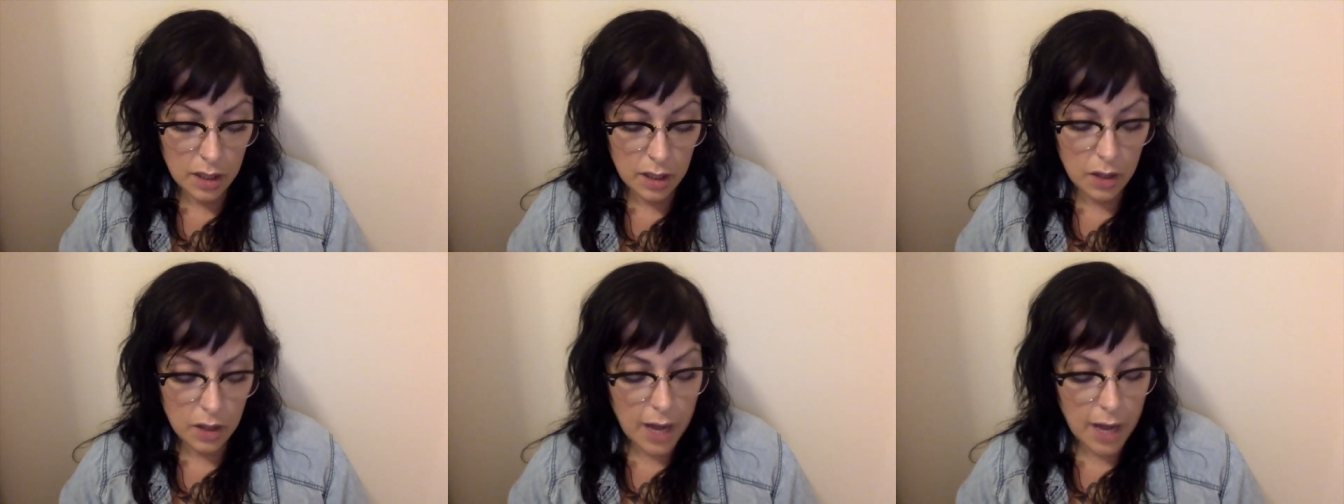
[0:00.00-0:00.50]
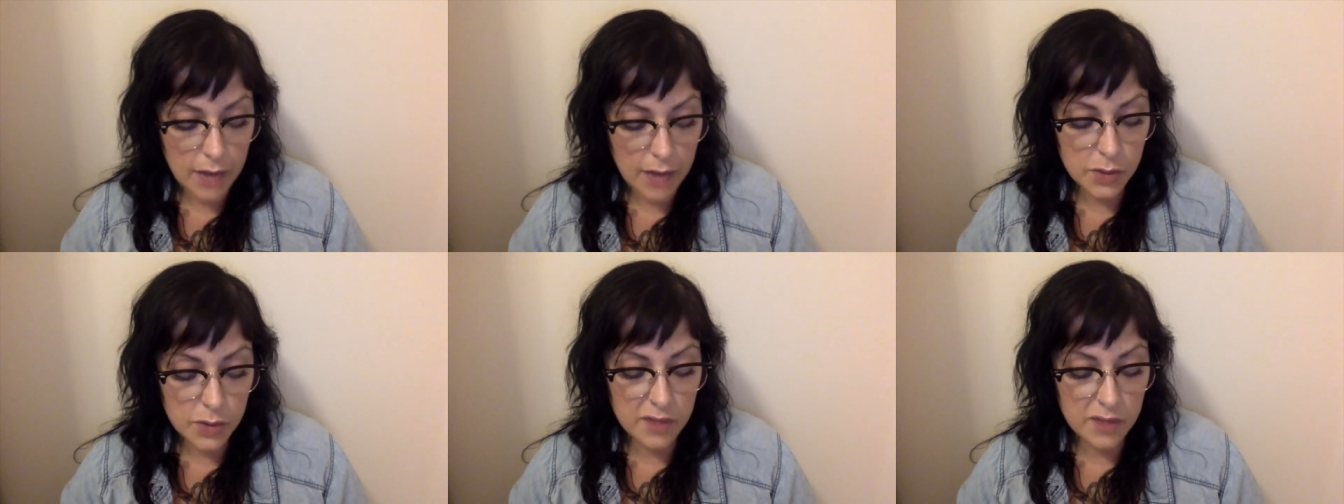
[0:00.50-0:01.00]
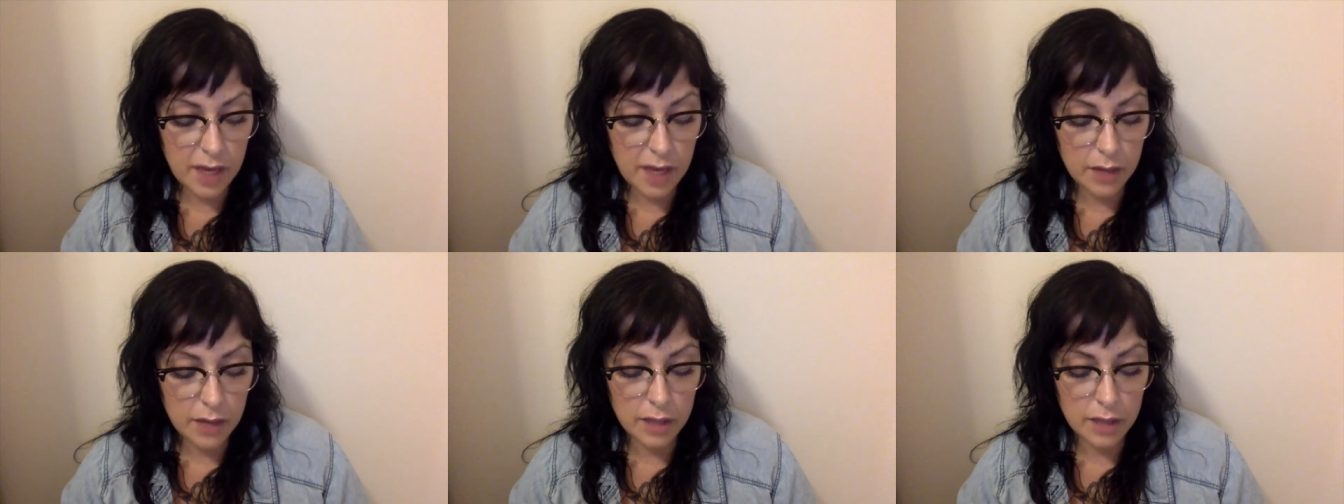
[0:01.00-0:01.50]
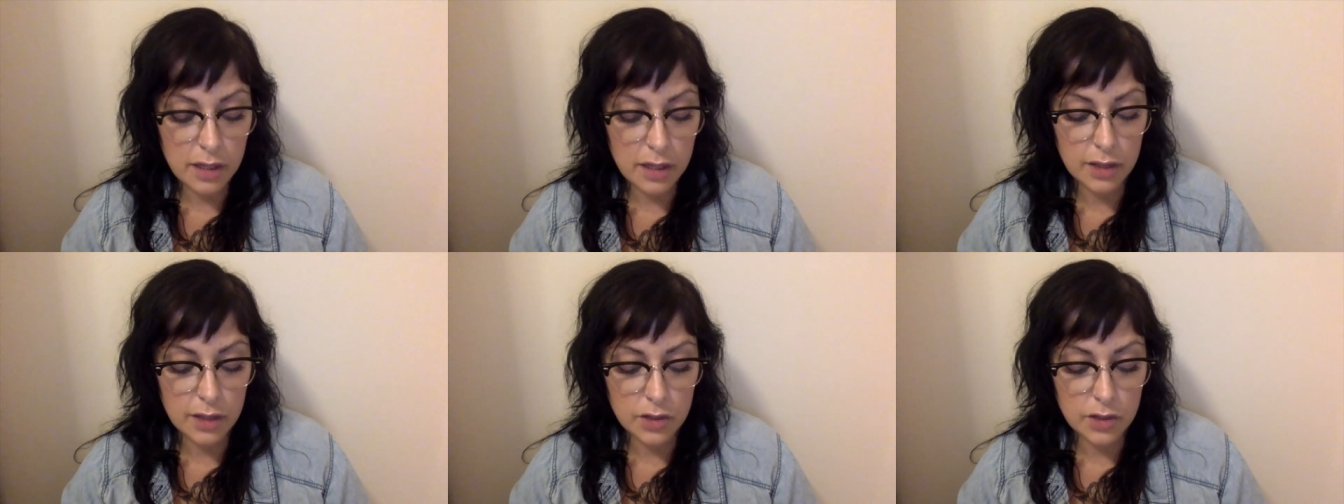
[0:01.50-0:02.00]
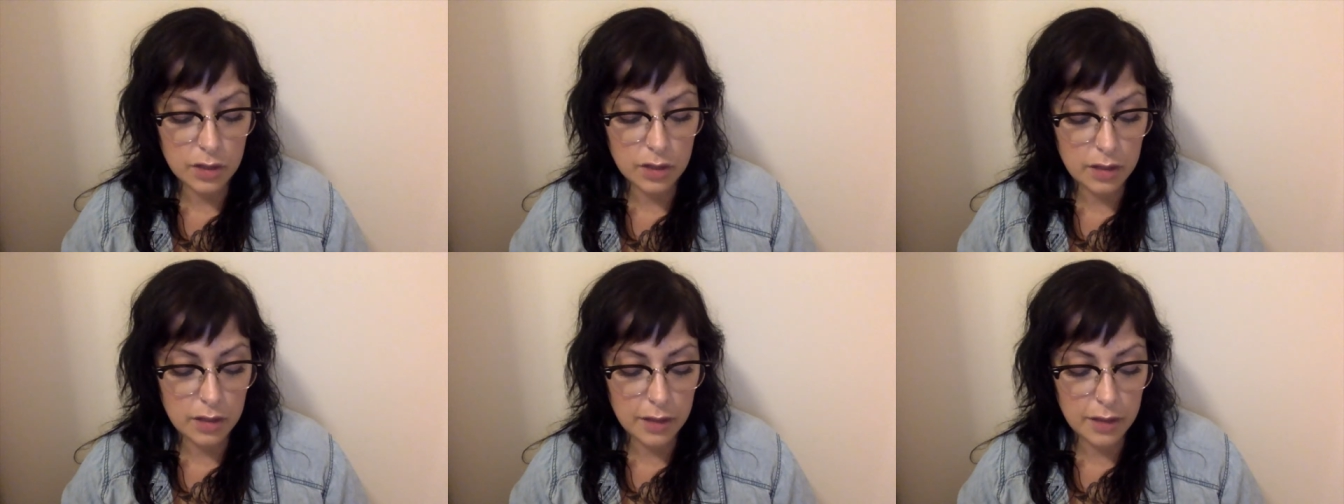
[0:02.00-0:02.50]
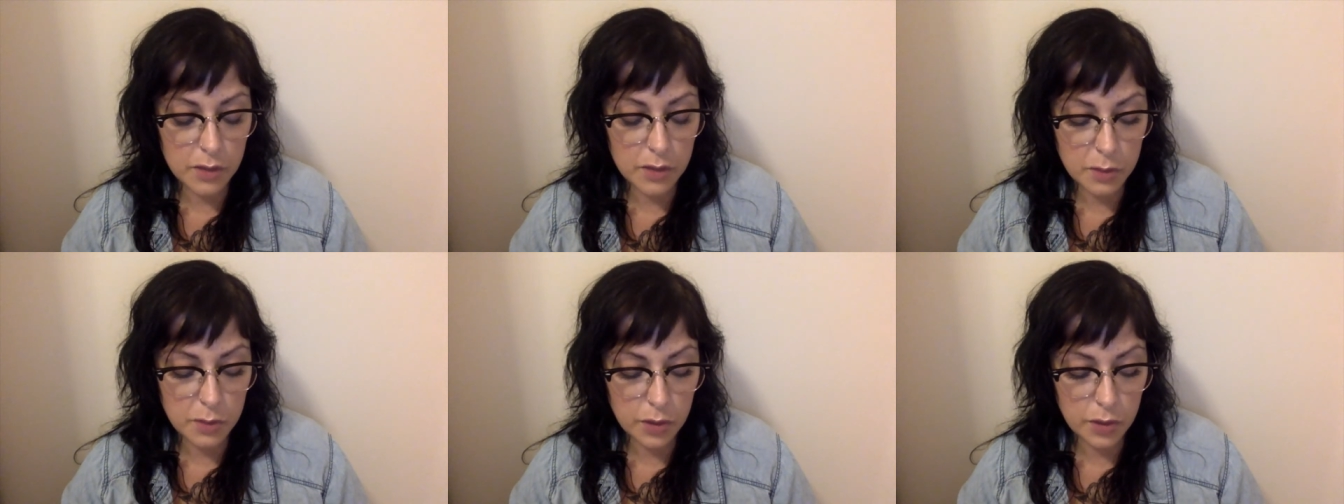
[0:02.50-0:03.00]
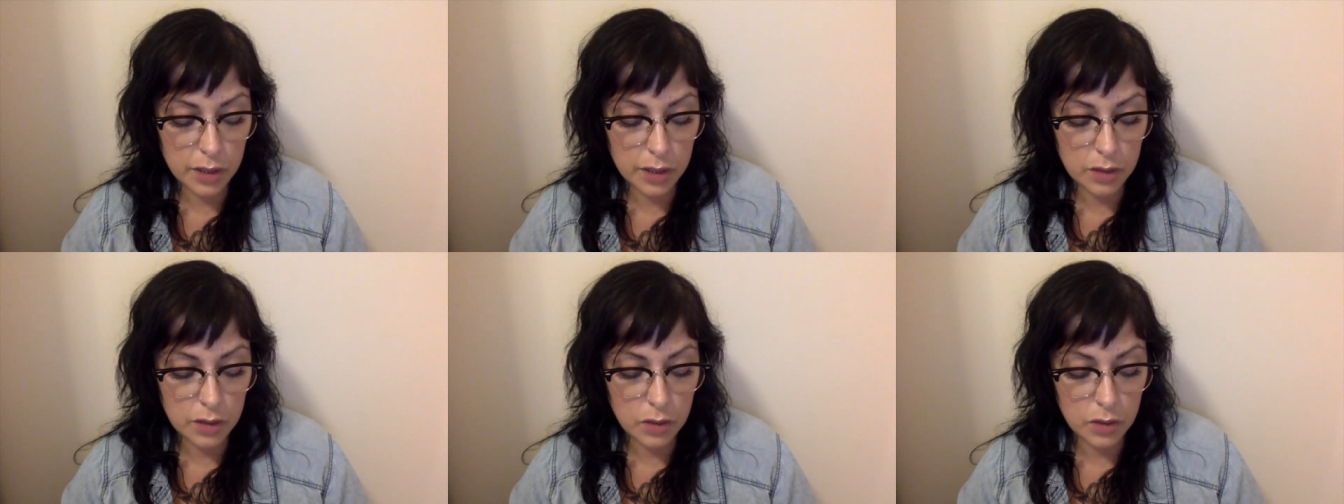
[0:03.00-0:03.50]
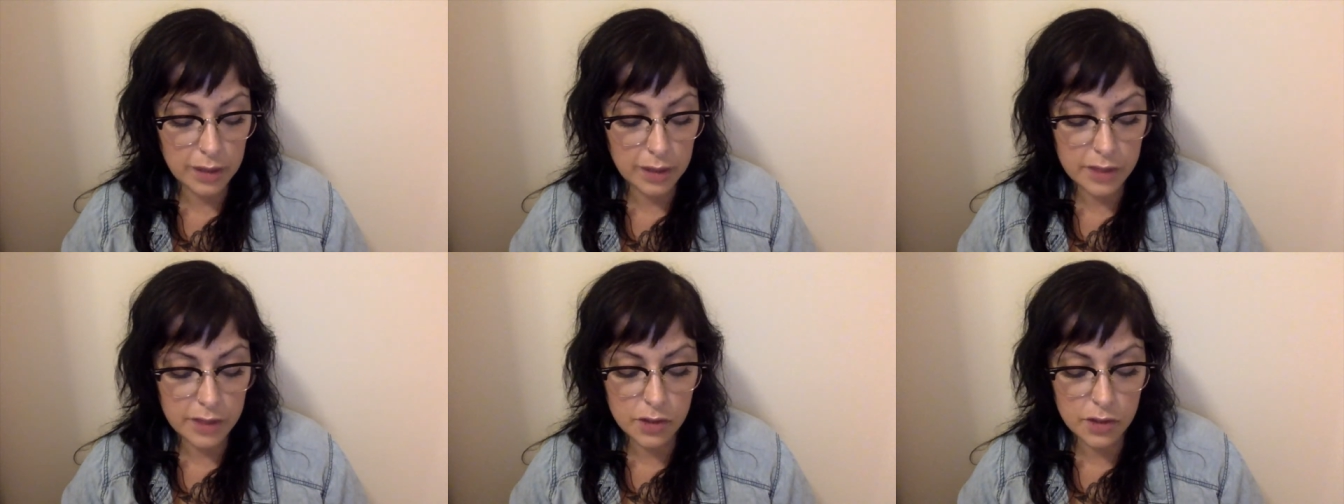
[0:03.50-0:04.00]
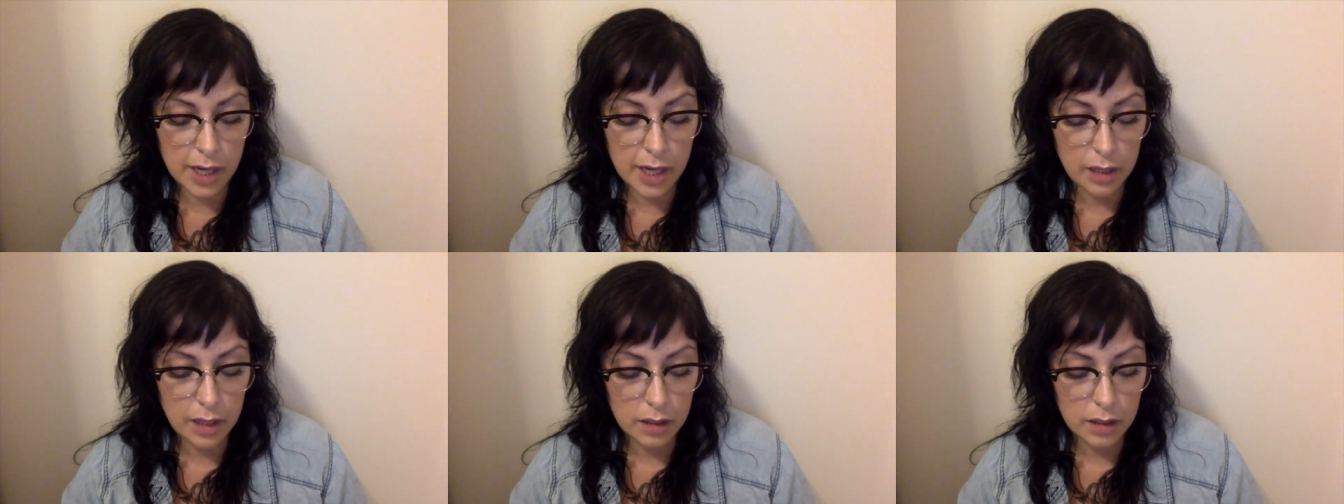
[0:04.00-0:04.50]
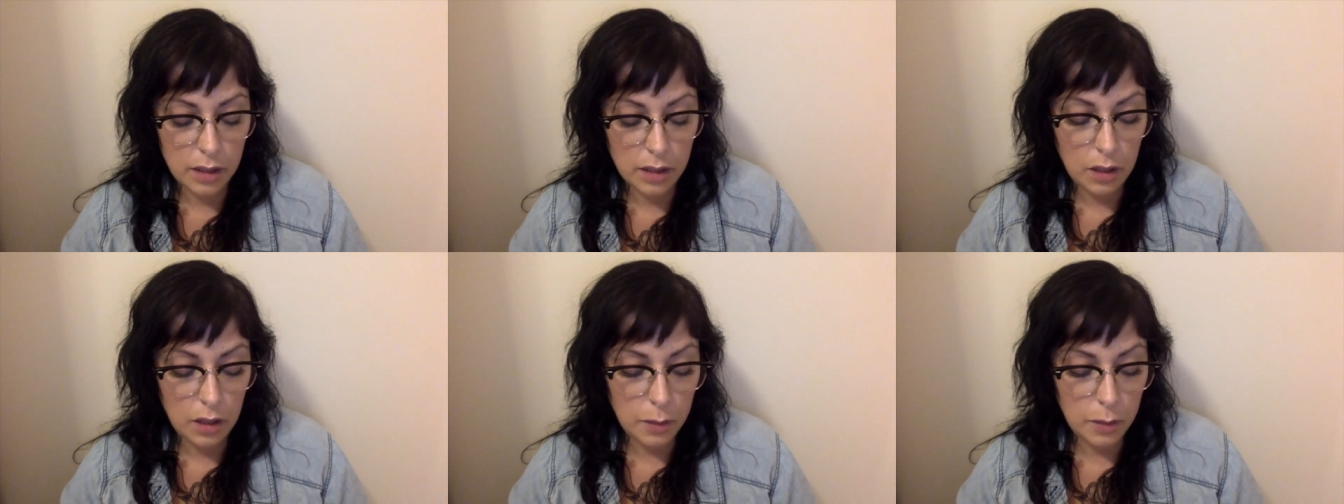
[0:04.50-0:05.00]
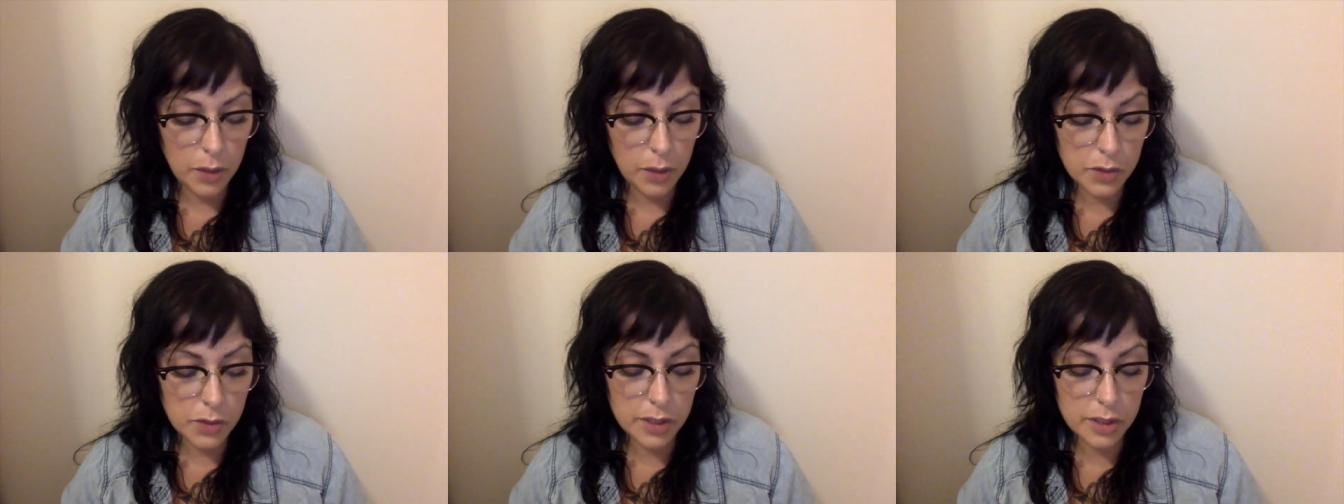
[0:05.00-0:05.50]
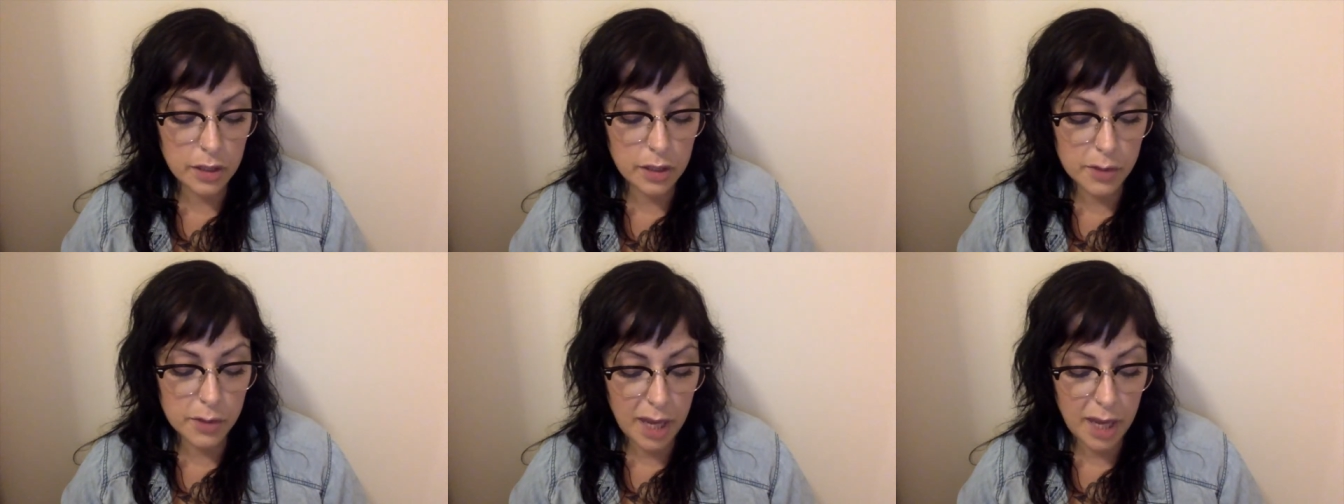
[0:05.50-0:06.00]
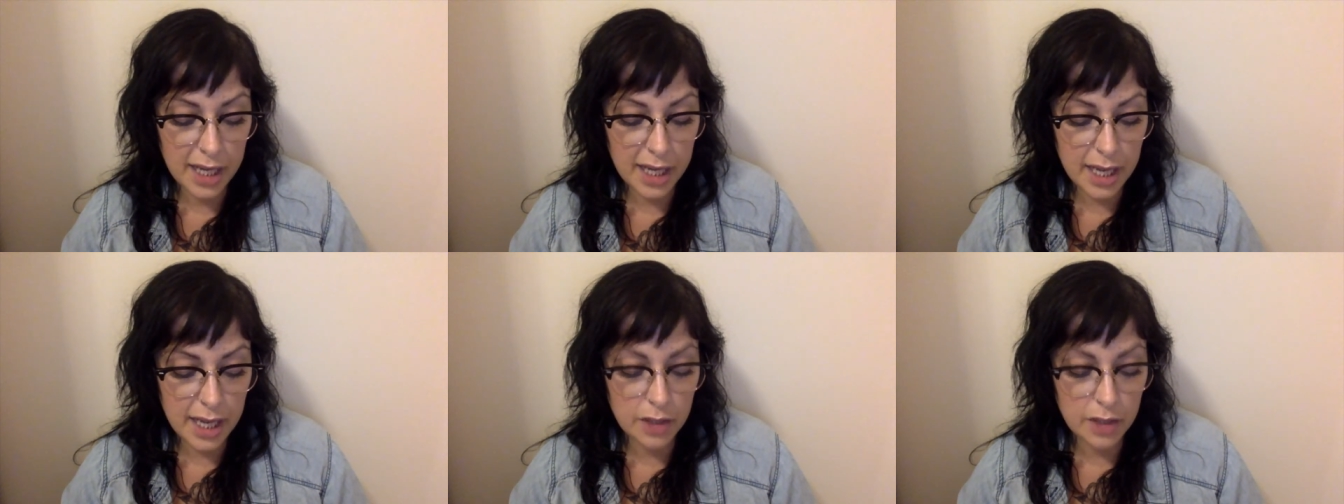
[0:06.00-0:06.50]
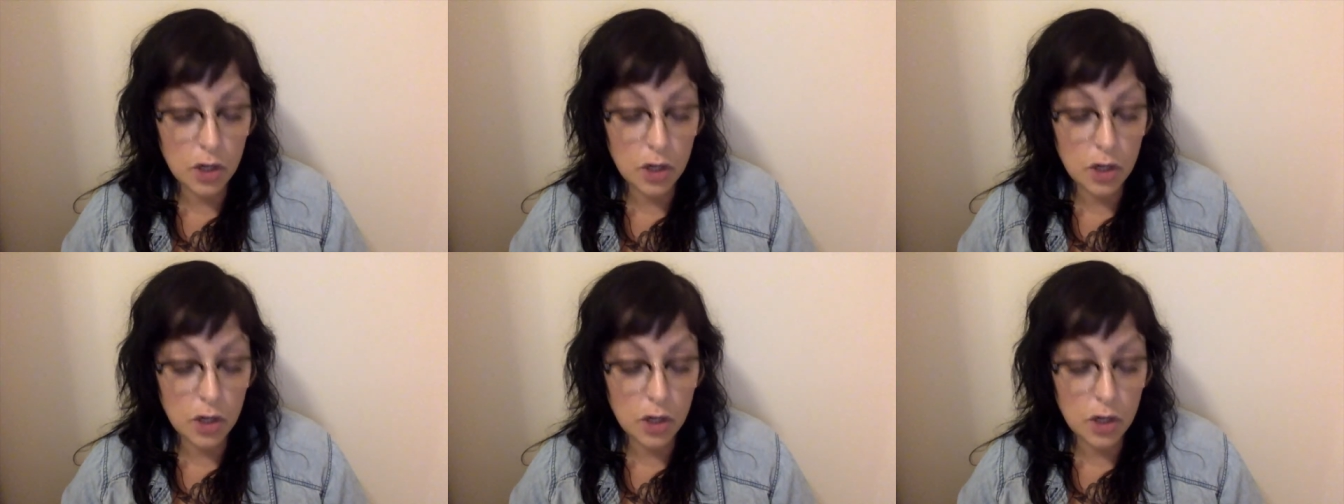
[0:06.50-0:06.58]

Her house was found untouched, nothing was broken or left astray. Her purse was close by, and